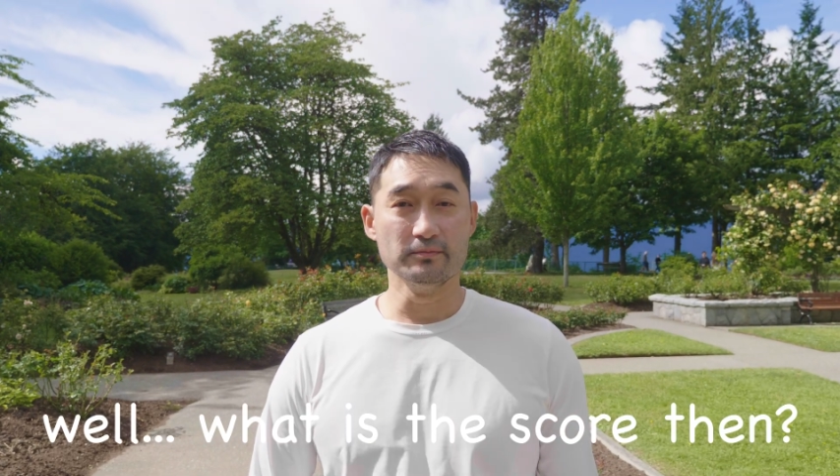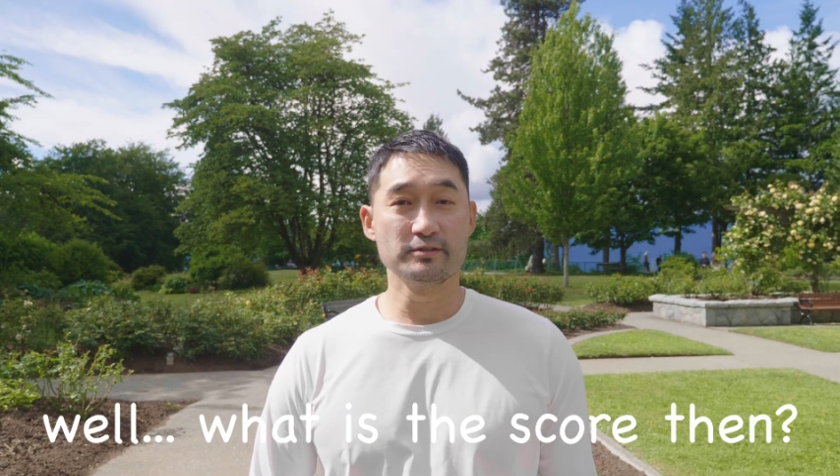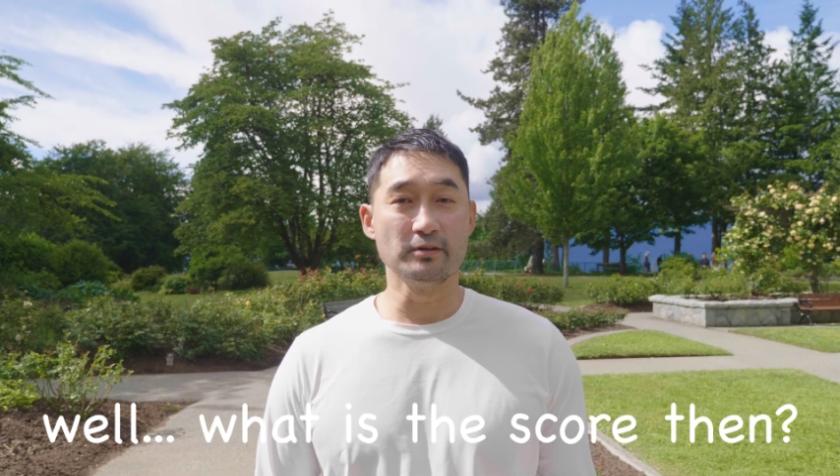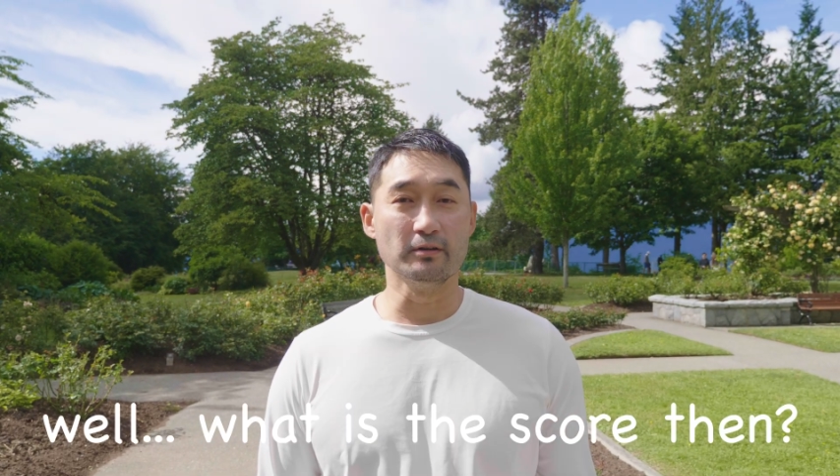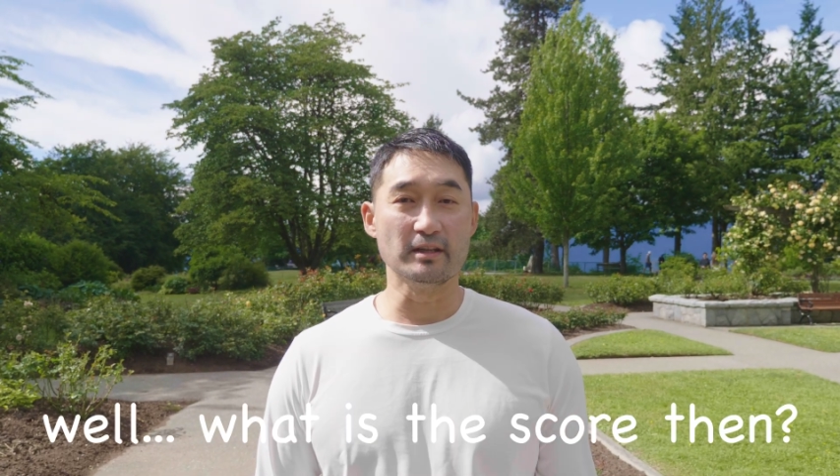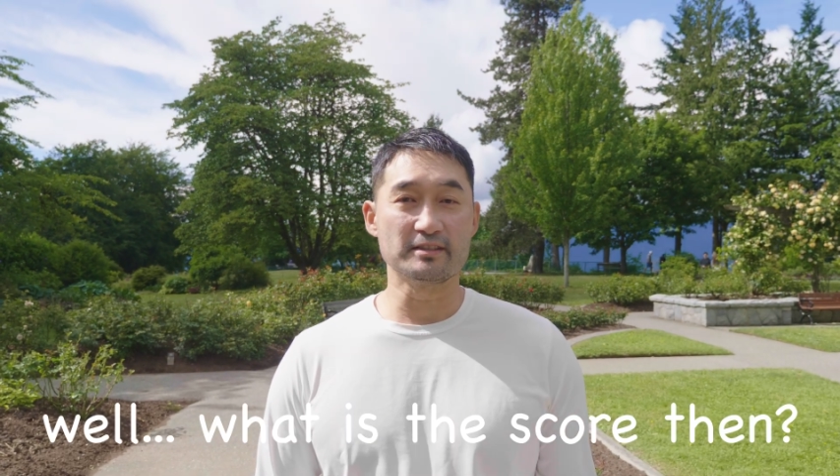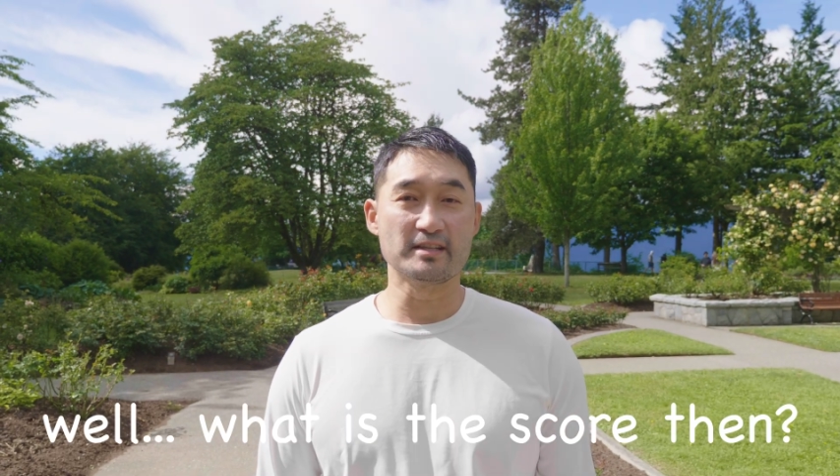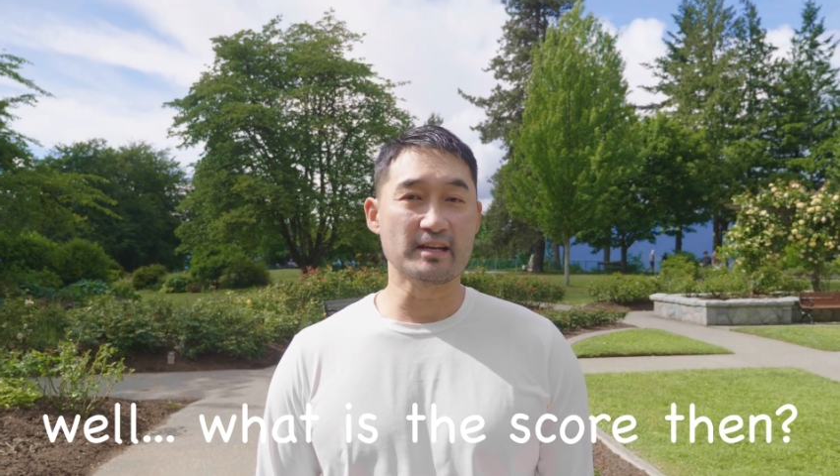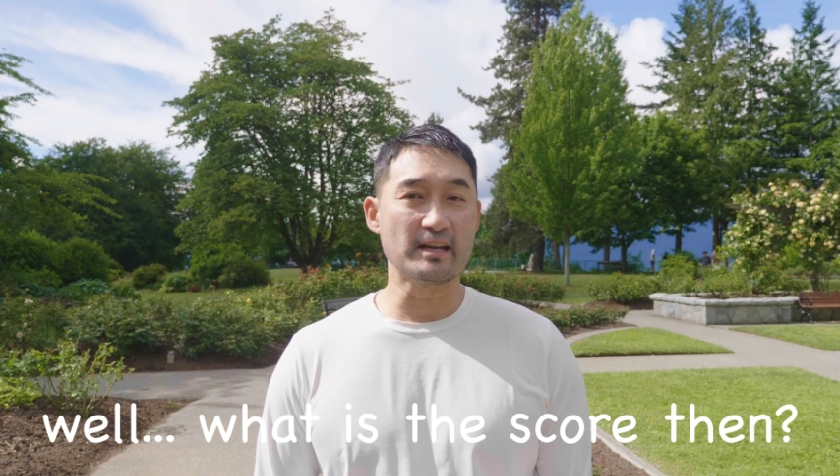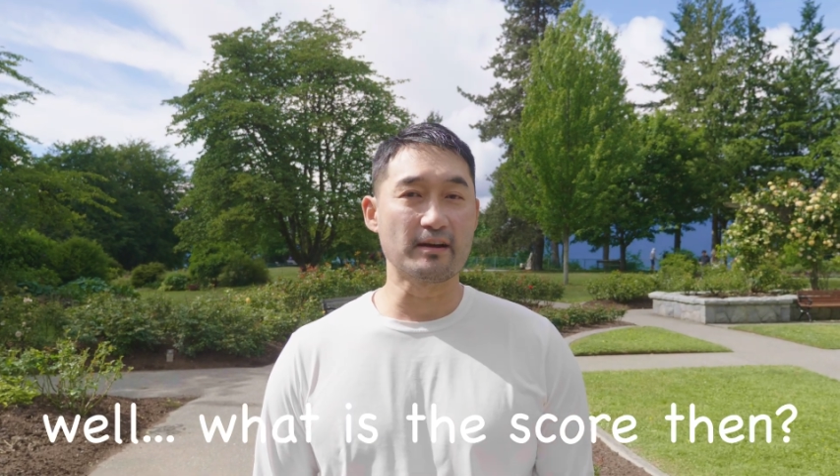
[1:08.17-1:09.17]
So let's
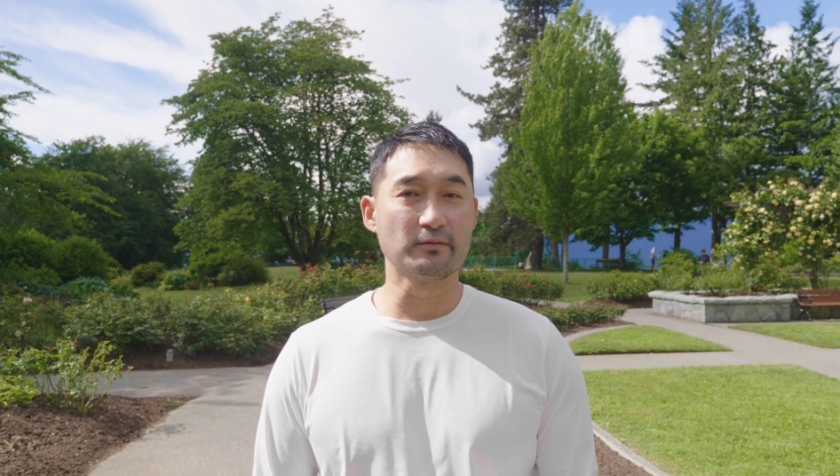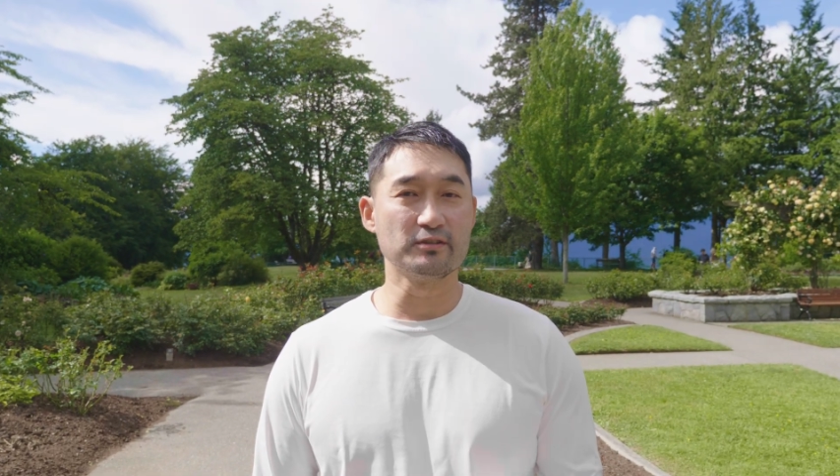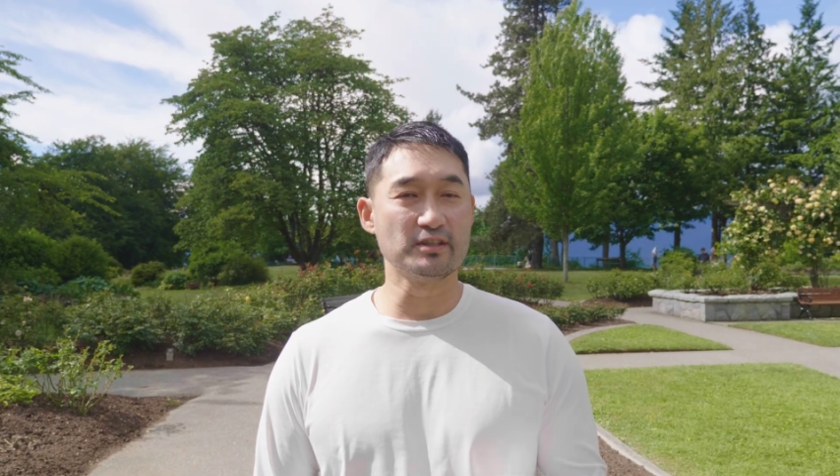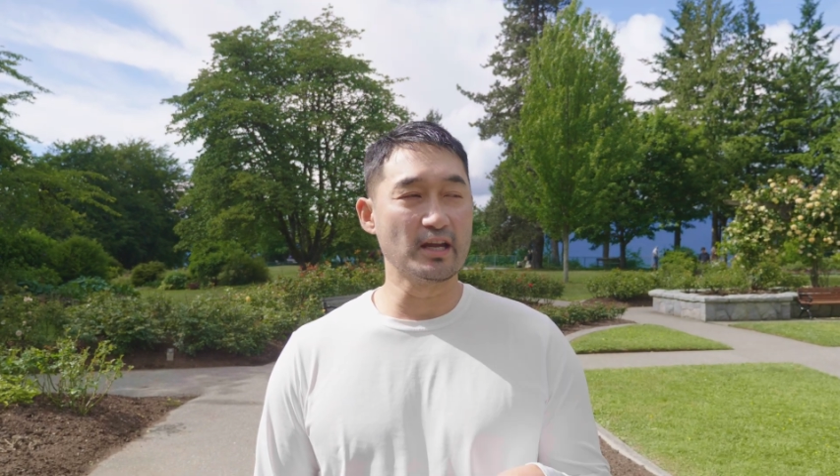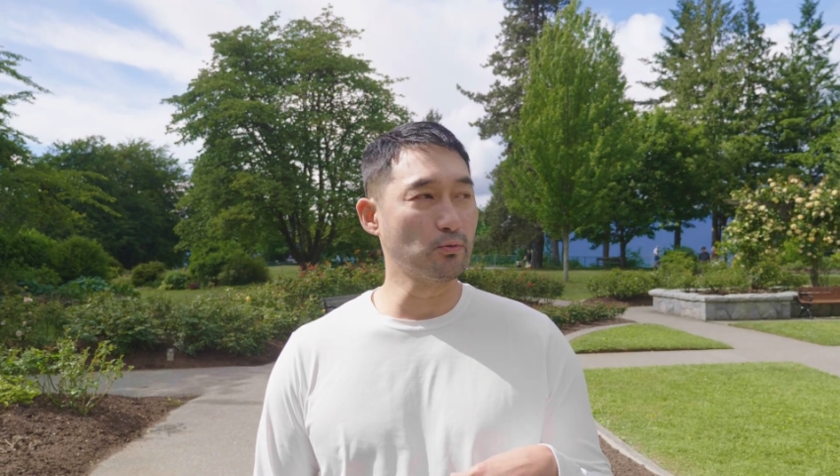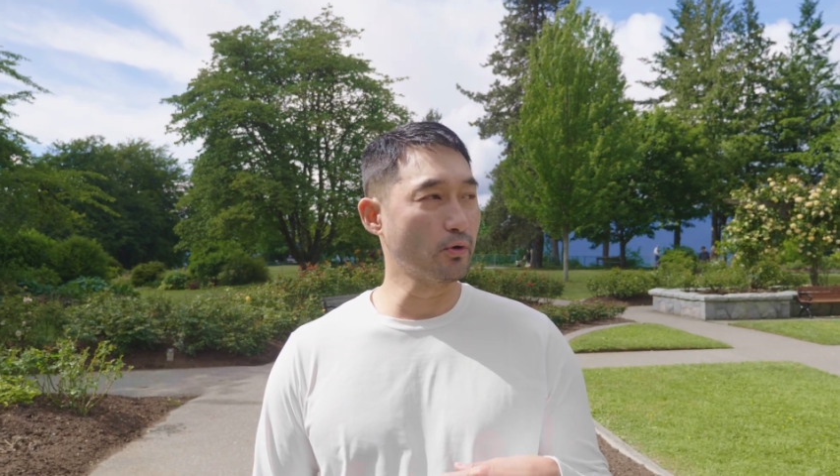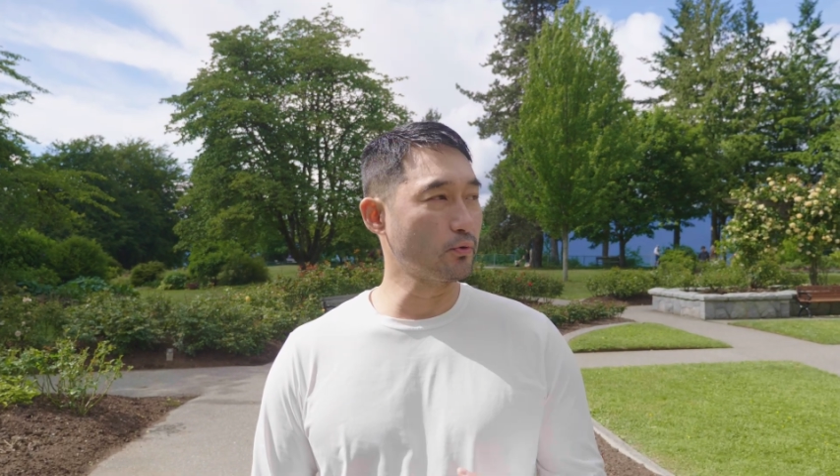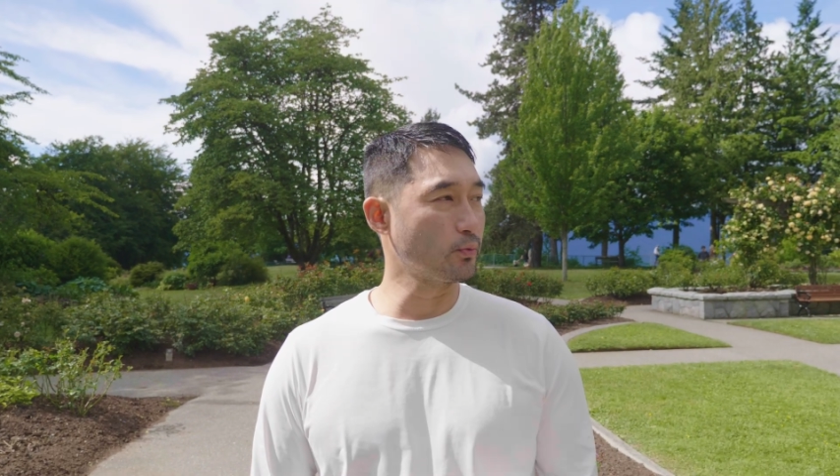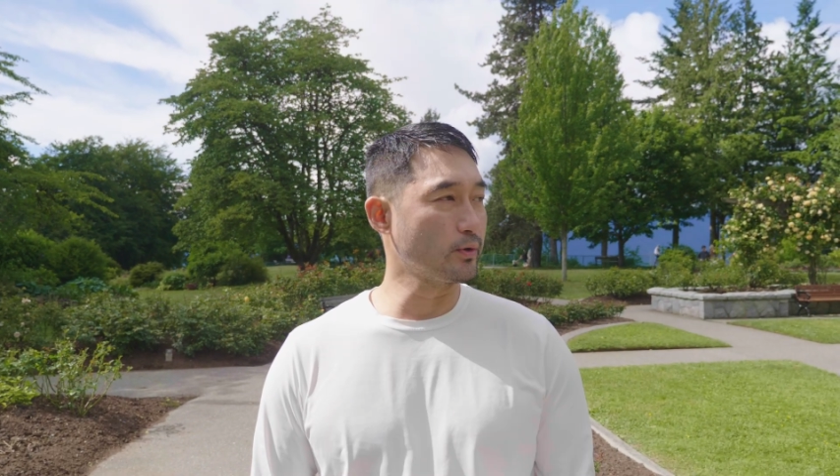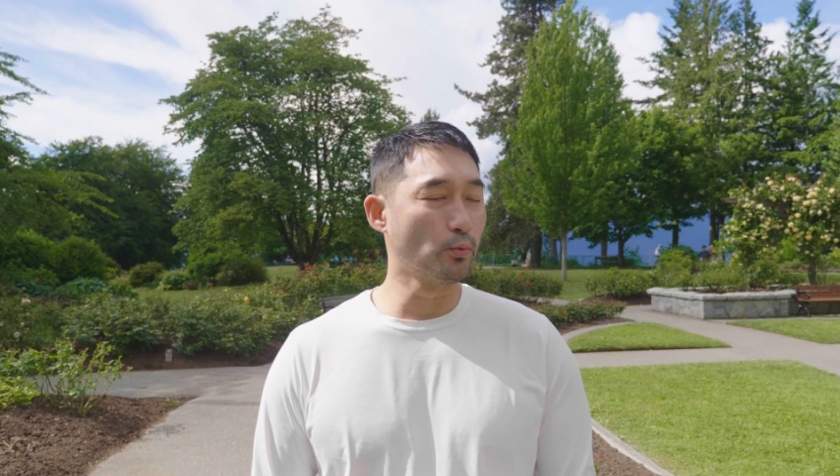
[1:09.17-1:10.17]
take an average day where
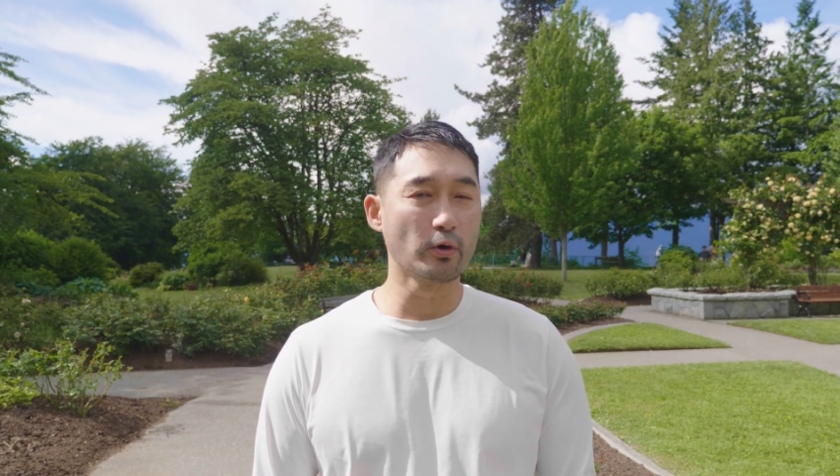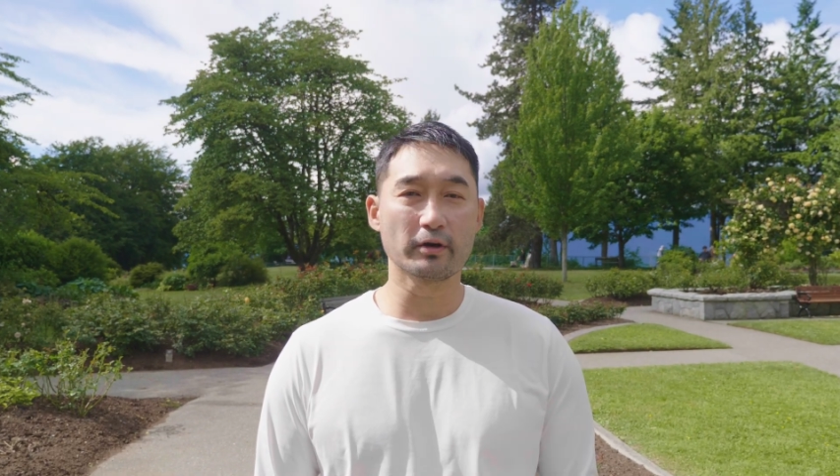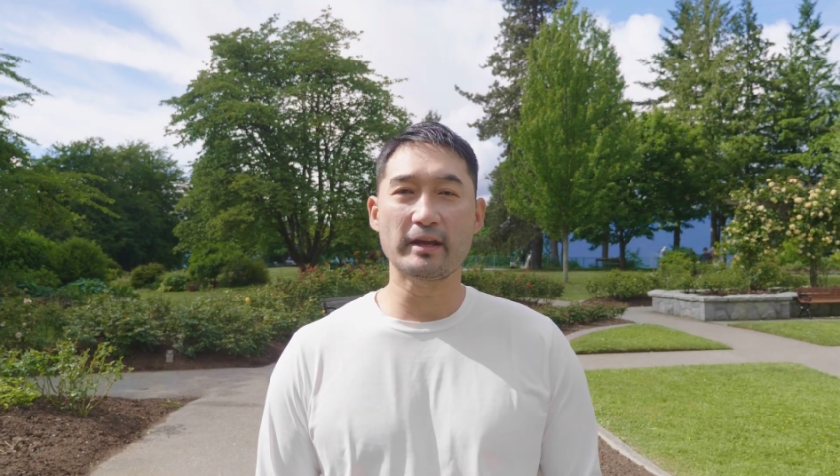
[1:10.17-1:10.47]
we work